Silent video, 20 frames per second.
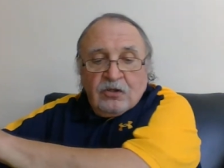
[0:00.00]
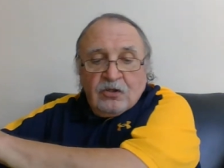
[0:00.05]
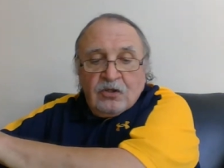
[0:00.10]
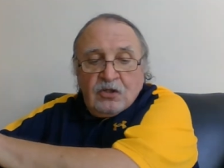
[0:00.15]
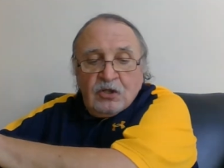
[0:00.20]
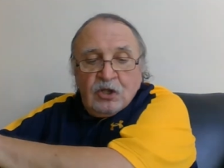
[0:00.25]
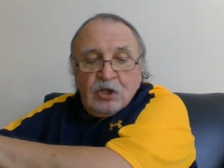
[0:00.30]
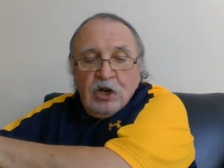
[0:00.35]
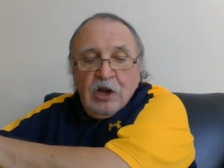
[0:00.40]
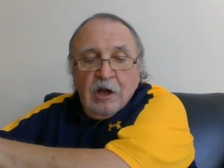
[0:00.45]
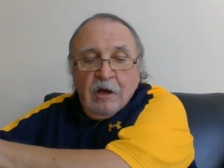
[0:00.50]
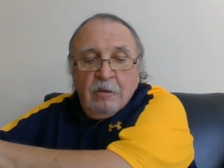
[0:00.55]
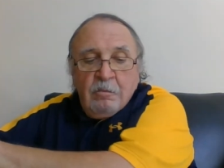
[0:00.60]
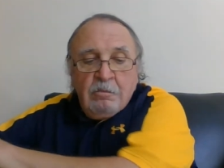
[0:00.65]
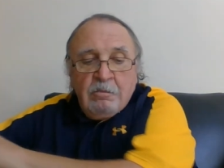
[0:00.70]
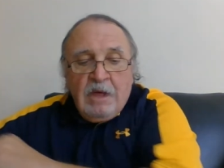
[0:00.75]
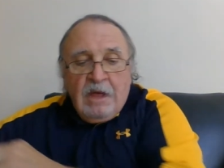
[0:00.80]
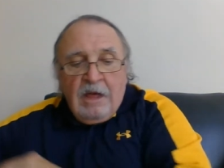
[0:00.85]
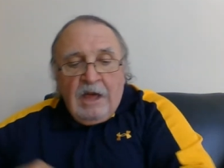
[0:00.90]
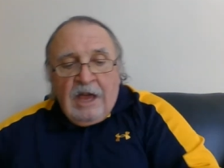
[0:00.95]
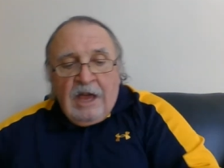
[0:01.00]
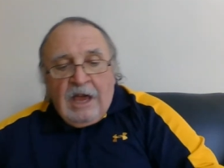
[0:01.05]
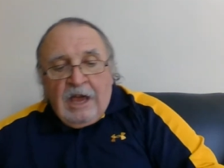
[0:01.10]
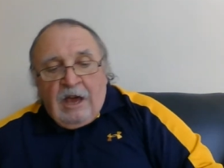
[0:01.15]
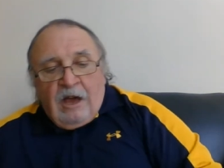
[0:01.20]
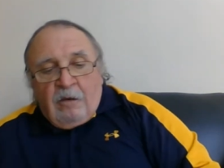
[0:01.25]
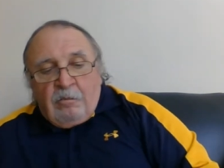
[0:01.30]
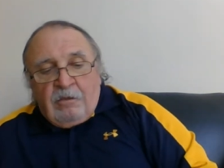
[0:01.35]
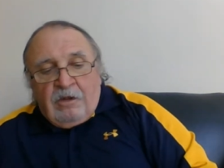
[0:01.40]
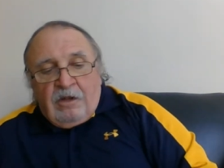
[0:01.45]
Shem,
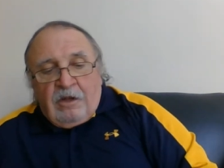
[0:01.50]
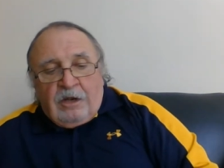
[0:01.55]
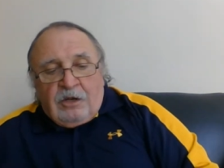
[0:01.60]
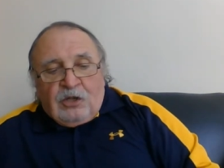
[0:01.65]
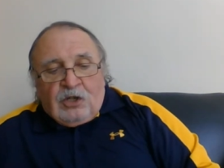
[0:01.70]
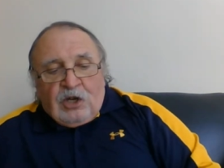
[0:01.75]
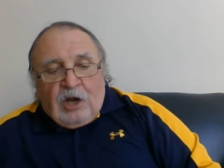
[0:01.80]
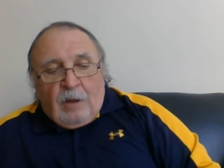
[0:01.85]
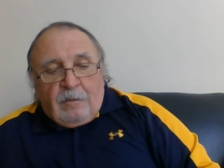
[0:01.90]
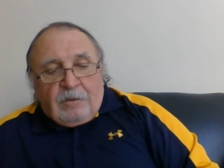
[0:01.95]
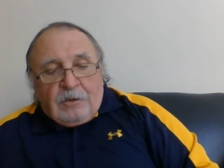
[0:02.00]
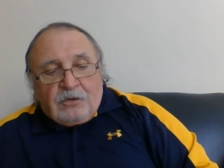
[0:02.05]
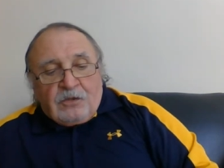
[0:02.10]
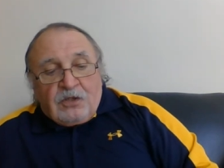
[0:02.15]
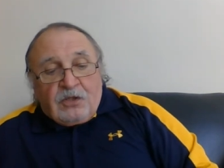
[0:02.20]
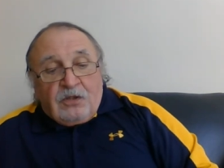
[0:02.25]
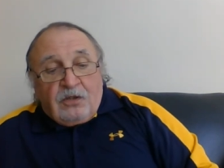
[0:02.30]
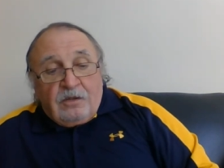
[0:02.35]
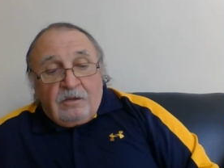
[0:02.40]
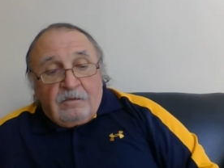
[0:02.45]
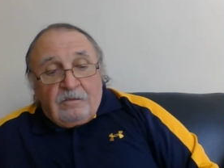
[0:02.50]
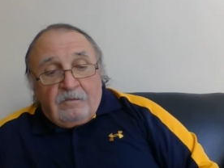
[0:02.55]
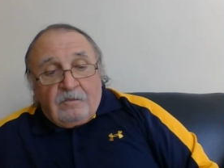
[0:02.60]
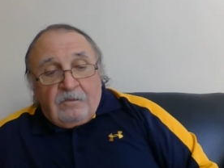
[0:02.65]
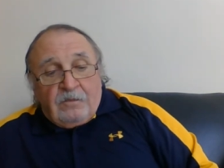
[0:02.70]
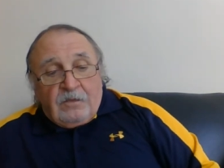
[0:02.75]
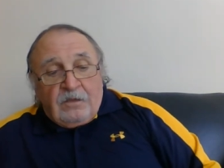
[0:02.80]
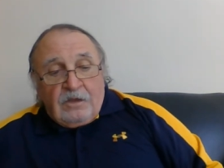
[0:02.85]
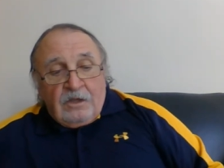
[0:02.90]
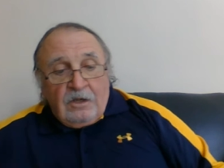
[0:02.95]
Ham, and Japheth.
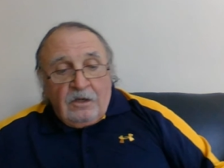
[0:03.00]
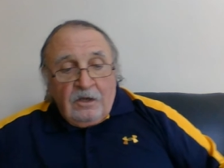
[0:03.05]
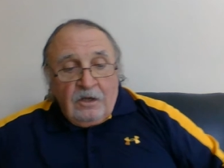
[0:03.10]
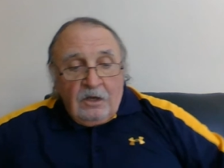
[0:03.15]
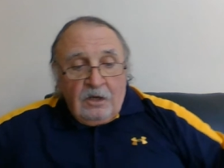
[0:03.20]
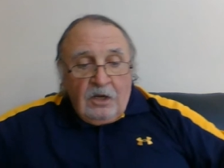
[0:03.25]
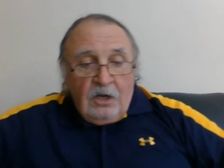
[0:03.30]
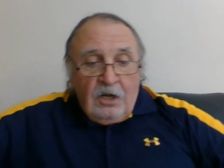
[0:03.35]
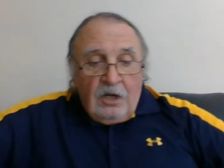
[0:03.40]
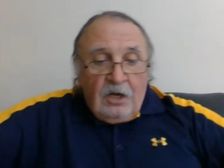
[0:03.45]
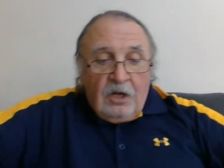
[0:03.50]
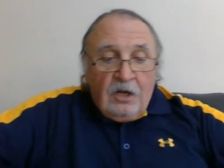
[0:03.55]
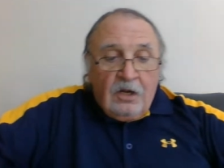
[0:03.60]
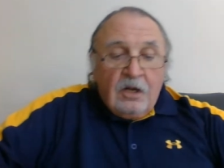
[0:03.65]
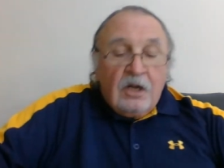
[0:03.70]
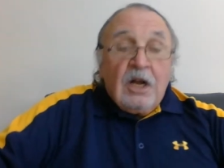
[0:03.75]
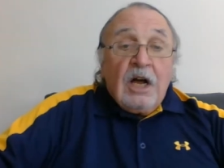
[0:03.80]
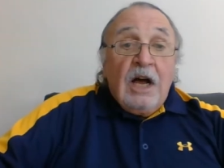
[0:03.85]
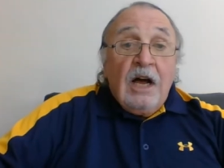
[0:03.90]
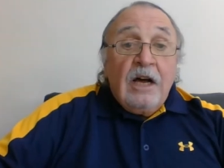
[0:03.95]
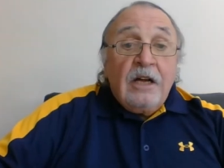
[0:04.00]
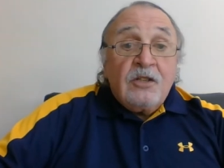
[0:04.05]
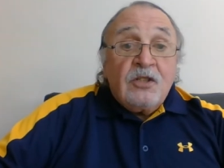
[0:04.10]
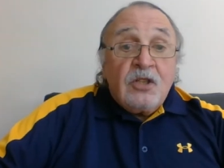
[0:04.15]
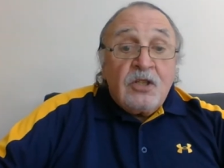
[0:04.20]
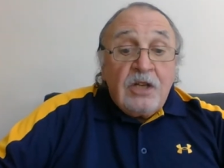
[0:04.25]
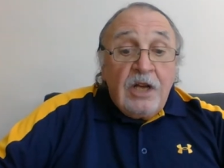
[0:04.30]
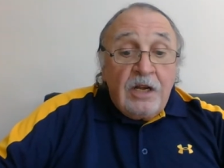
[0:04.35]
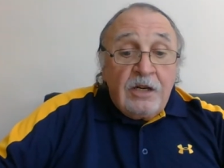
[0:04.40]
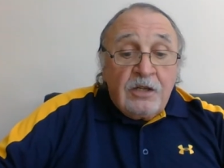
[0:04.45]
God
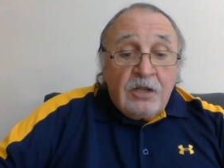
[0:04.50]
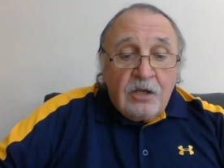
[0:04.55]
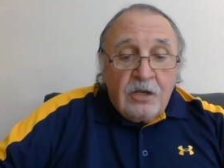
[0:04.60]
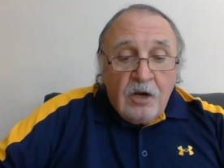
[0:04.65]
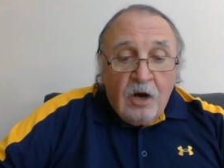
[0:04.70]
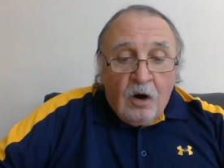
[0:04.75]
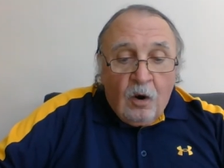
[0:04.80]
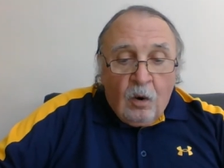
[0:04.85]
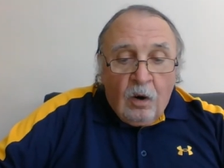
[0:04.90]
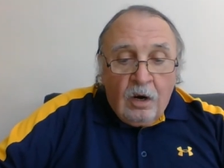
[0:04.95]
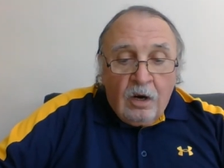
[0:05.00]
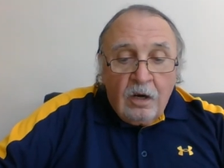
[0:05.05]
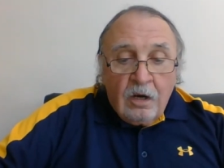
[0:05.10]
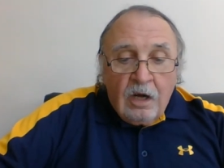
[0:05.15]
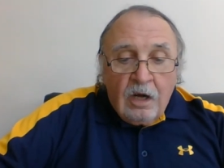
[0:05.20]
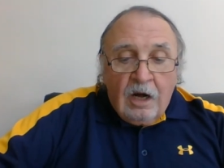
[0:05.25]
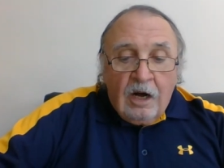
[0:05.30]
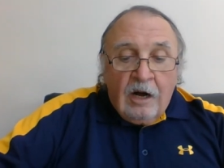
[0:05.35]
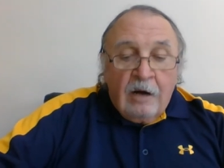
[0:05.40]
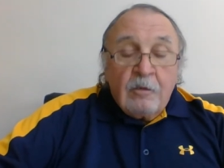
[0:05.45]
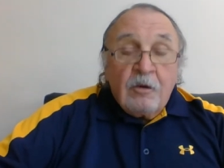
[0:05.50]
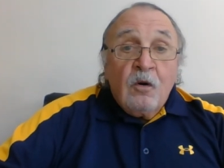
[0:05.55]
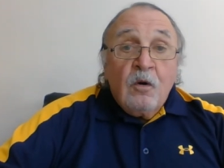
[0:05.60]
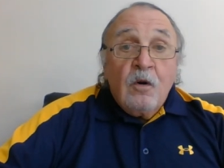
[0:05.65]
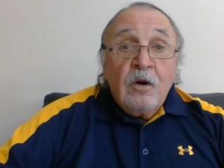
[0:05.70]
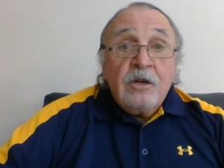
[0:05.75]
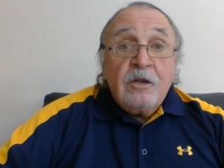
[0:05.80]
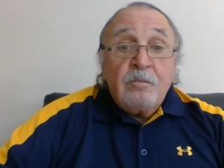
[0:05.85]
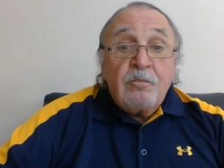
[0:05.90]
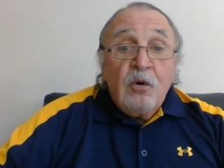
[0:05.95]
said to Noah, I'm
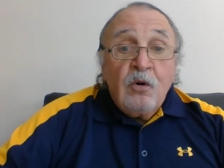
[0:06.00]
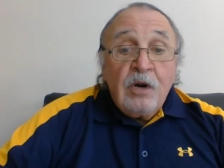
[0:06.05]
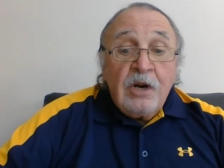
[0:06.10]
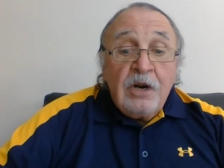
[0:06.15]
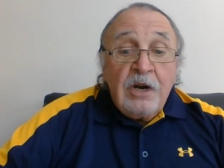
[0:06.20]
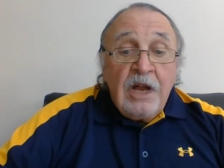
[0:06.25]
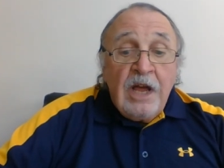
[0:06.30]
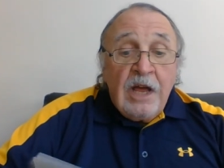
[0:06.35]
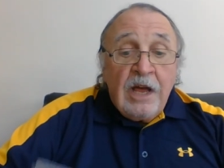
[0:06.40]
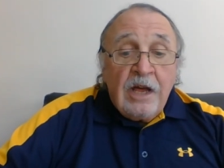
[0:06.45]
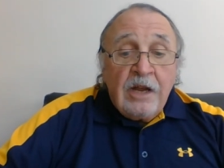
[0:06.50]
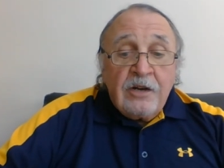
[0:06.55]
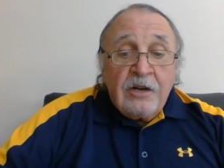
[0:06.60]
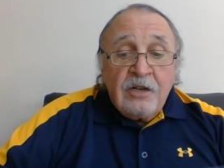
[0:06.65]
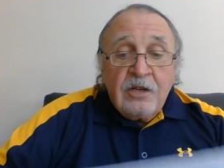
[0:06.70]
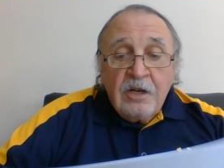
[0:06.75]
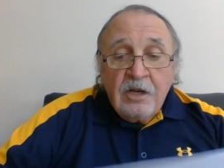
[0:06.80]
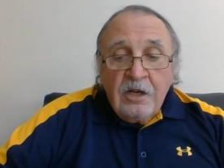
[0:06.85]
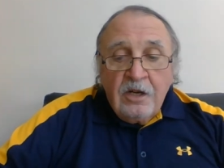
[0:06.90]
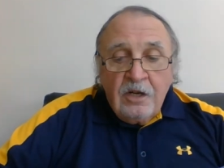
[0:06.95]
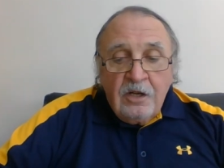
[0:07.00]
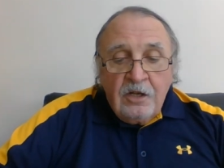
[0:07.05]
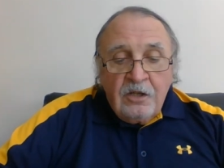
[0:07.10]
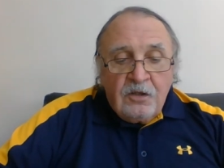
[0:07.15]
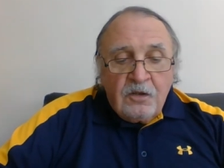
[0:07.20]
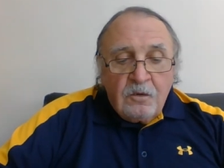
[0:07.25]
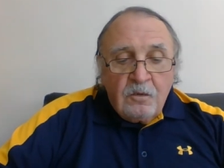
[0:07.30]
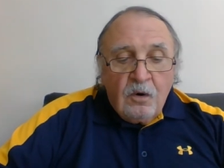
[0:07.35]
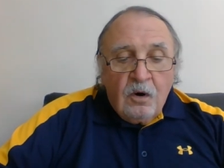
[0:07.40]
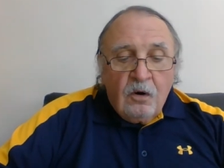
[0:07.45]
going to put an end
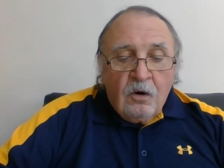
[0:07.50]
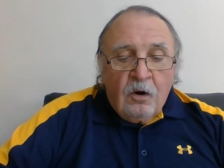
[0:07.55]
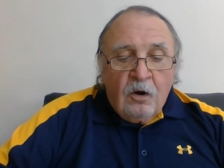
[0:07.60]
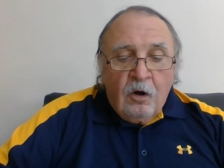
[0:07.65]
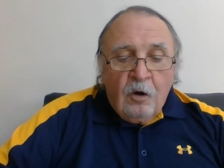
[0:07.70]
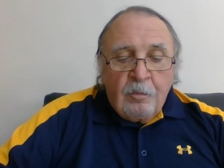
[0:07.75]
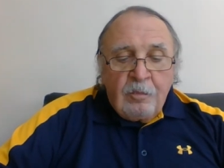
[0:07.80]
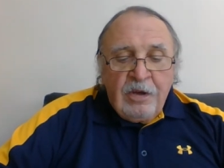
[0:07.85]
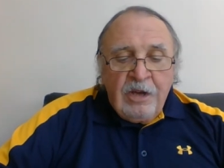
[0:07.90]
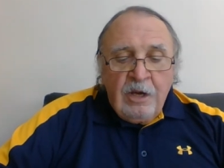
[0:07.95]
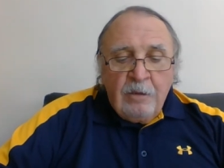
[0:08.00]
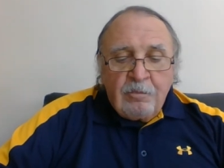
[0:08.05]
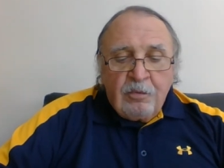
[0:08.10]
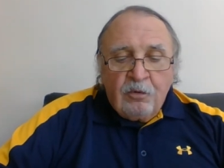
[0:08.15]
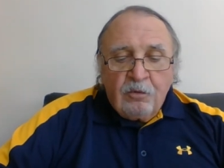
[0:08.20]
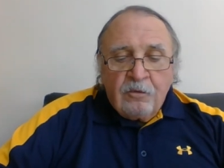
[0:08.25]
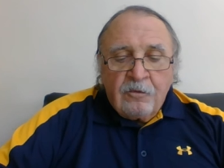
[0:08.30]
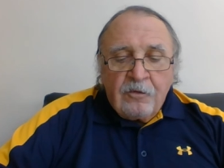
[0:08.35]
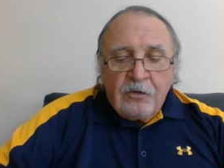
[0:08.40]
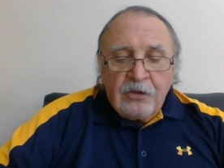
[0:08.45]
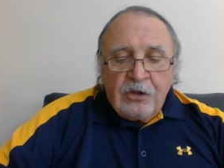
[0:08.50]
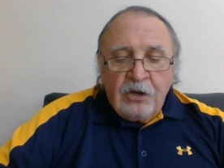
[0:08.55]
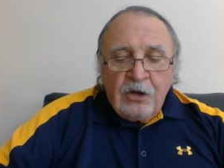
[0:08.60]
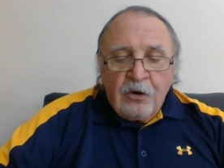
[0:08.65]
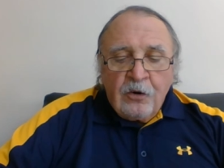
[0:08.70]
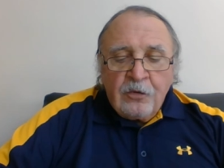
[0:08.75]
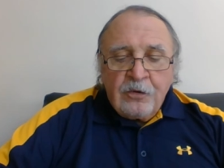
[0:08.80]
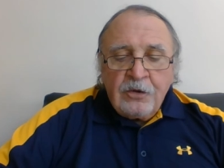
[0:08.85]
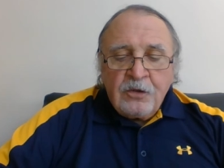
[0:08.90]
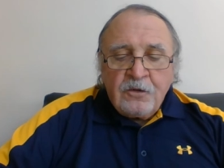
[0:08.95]
to all people, for the
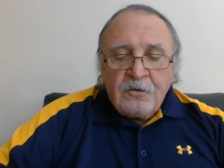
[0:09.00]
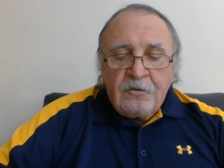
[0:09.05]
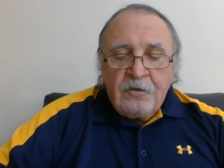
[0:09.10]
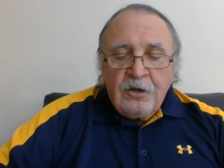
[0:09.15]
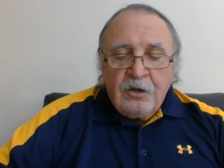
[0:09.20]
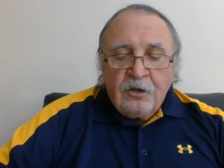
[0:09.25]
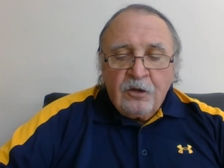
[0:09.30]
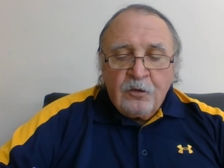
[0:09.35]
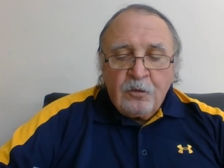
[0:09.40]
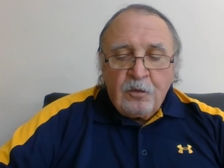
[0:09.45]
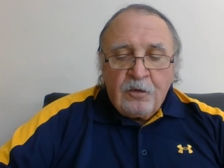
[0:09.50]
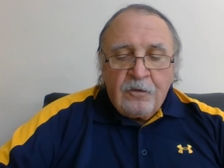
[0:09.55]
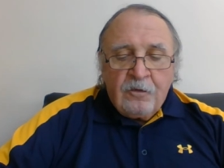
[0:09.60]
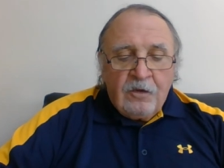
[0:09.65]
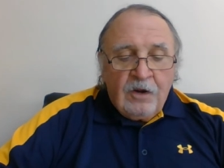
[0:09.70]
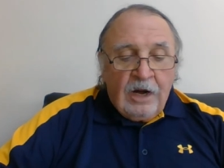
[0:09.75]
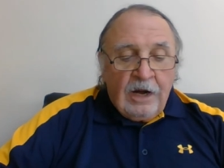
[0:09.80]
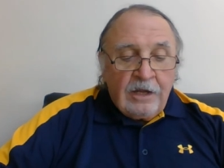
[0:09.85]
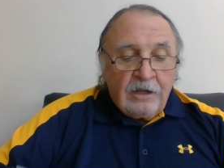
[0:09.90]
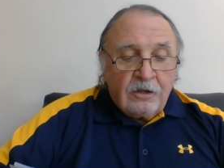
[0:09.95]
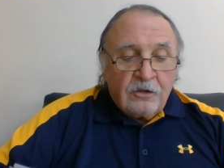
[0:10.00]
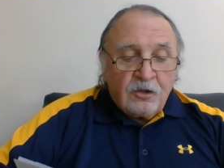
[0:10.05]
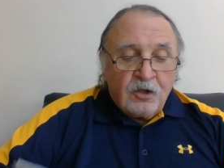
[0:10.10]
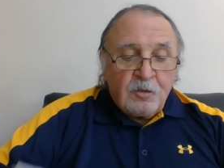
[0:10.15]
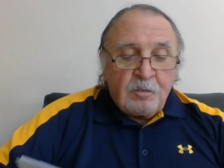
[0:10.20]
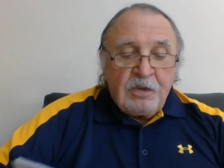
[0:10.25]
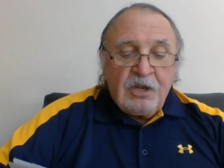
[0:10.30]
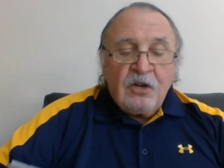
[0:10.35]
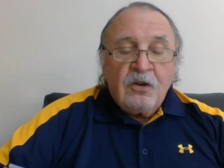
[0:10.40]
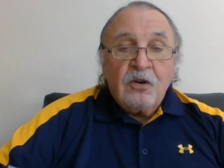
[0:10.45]
earth is filled with violence
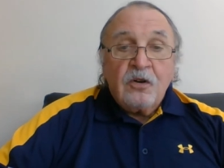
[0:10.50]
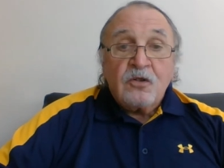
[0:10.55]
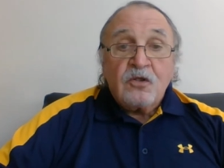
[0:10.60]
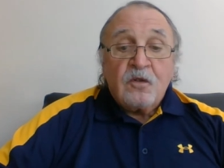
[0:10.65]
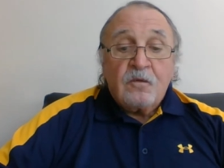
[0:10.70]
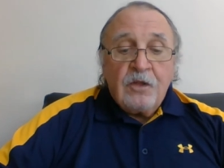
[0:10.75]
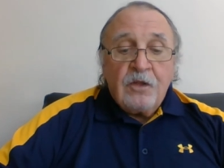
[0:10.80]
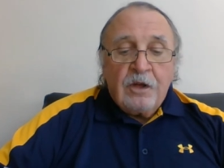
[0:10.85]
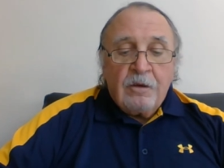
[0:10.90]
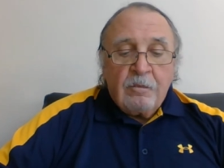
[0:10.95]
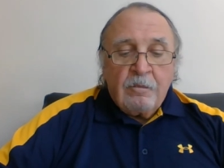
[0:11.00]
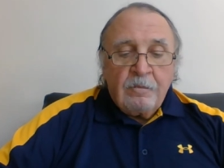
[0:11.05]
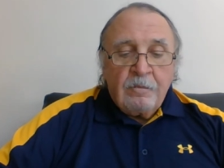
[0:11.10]
because of them.